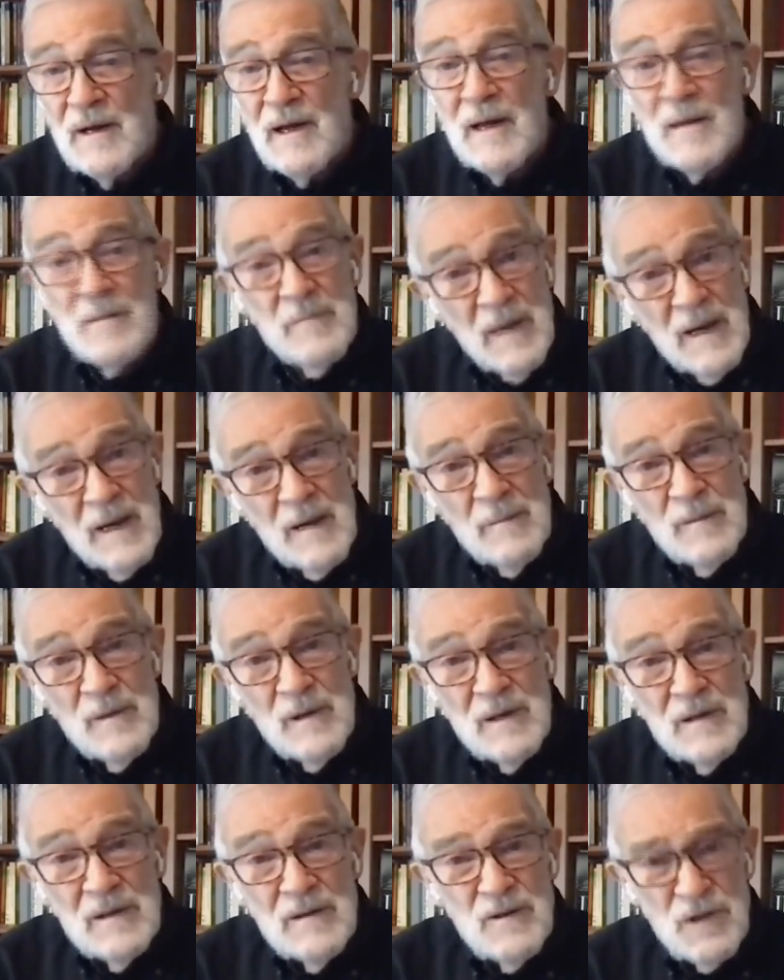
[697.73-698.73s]
and
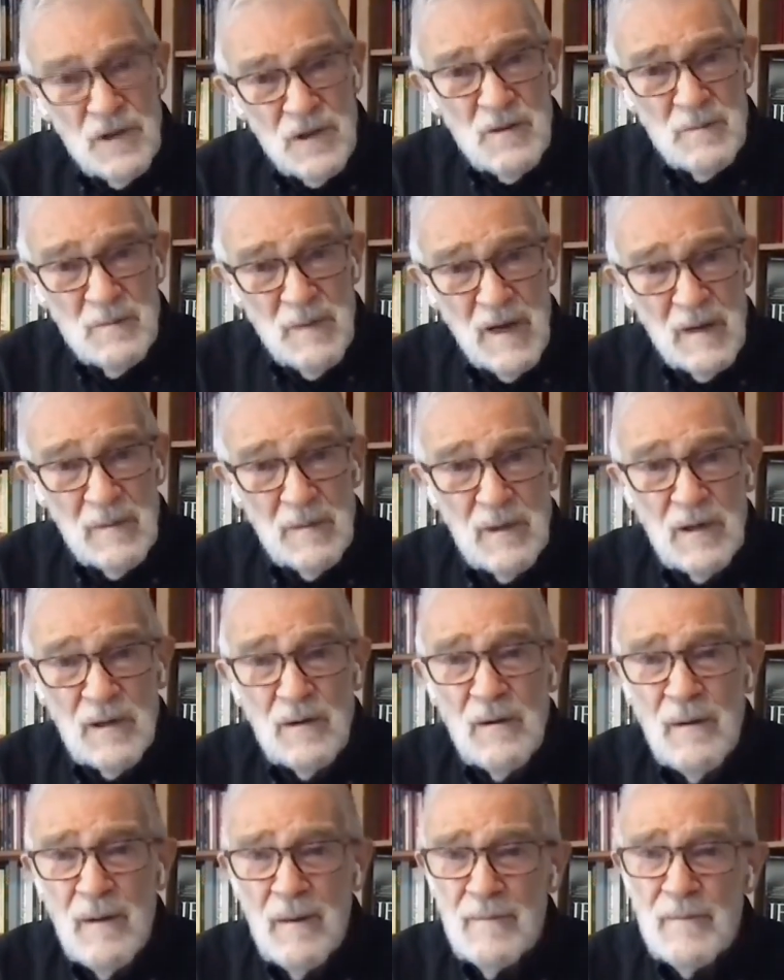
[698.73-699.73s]
maybe, just
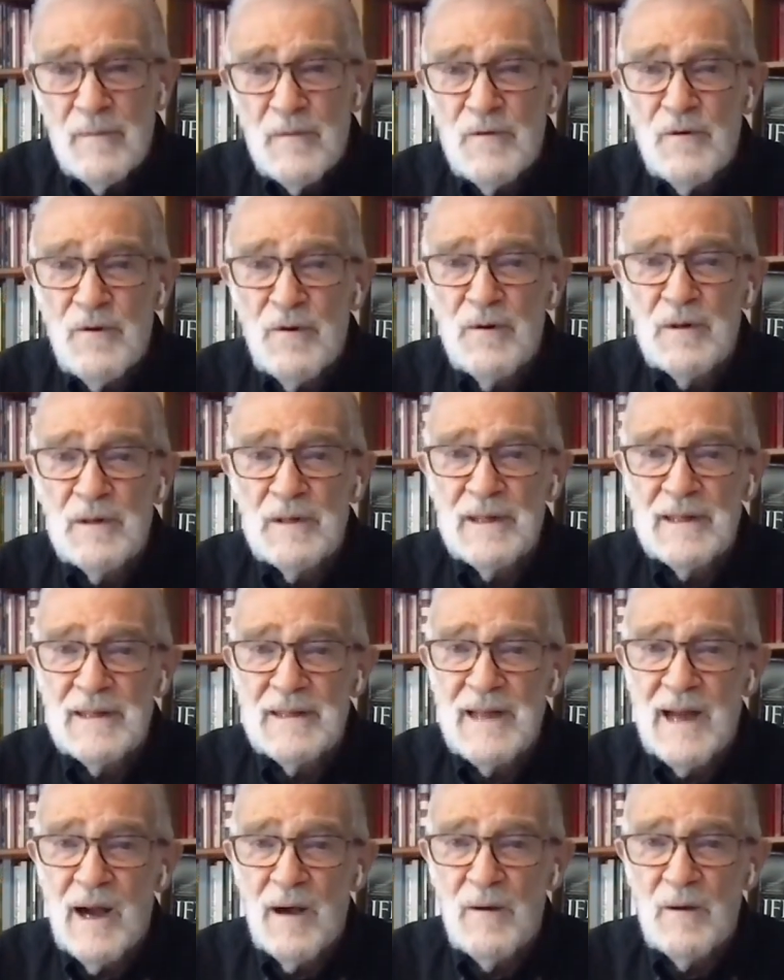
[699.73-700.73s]
maybe, throw in the
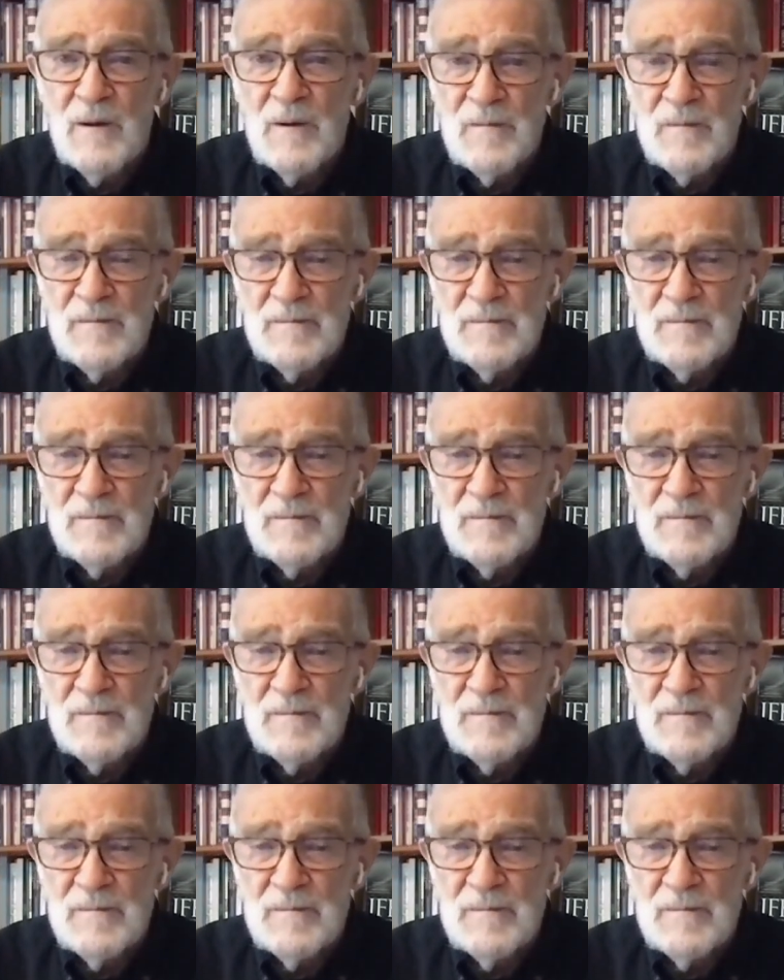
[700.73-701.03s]
towel.